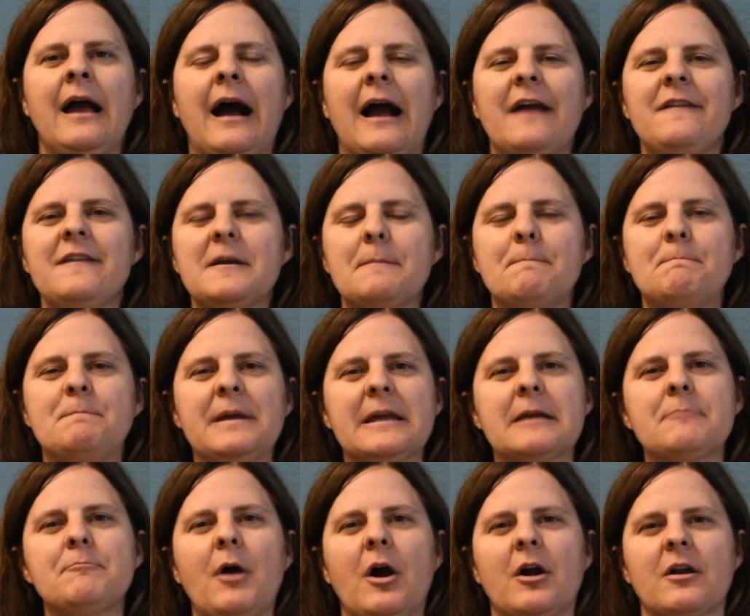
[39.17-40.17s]
I think a
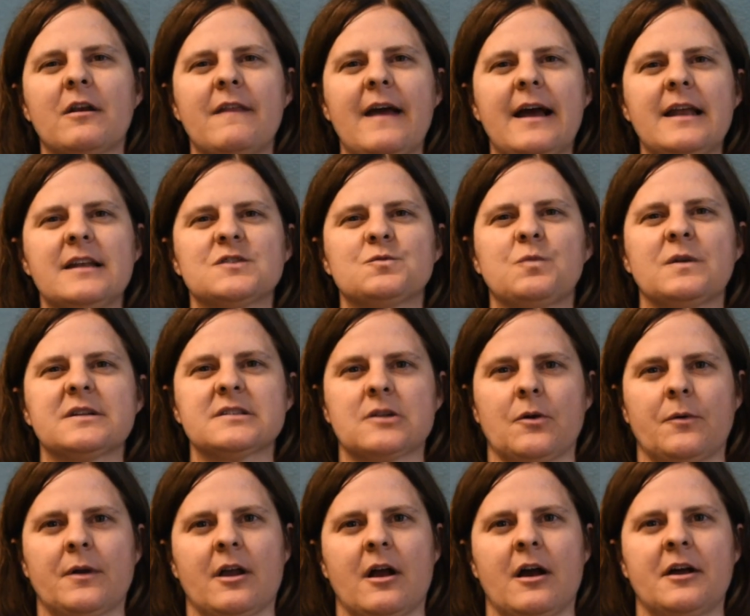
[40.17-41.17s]
big part of that is what's
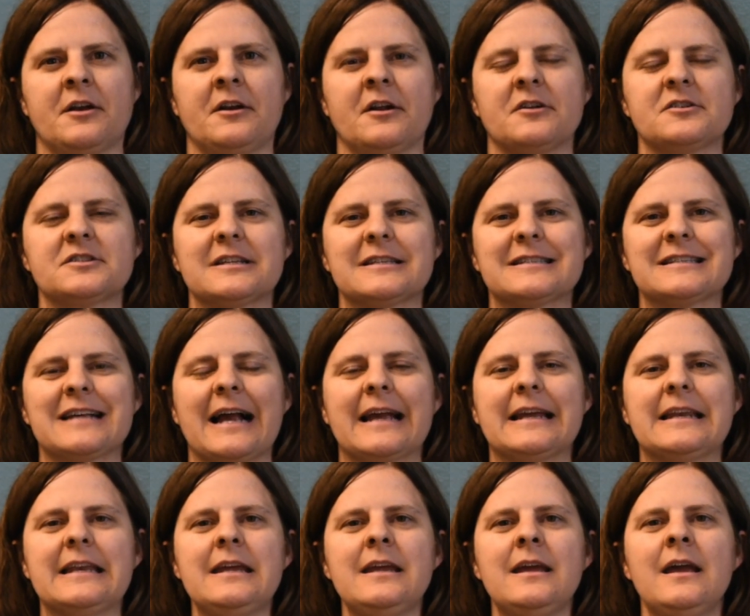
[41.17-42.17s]
going on in our
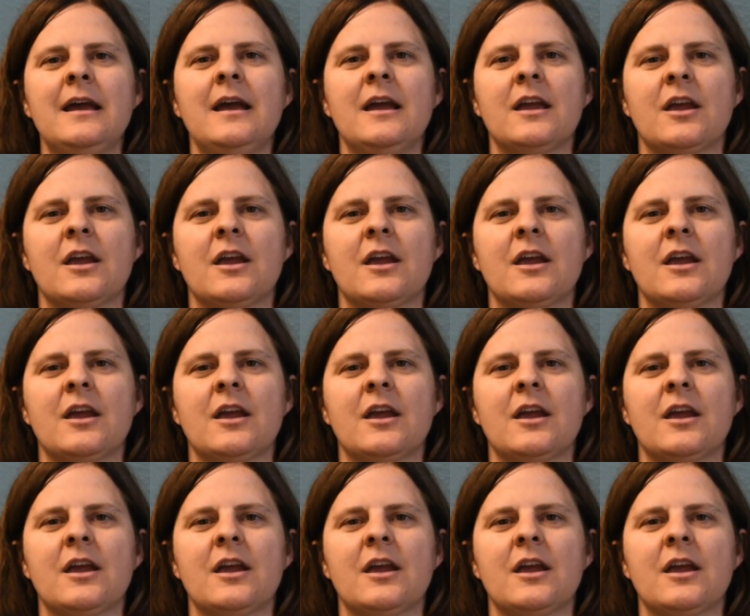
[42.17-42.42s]
society.